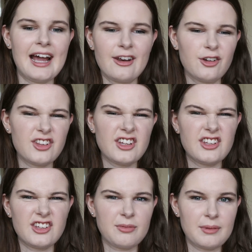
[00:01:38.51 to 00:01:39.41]
and also
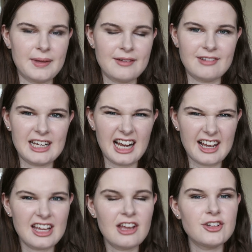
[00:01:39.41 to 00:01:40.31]
just to stop it being really
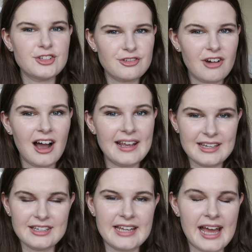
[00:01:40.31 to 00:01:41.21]
like dry
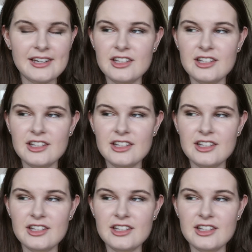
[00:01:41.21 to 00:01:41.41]
and dead,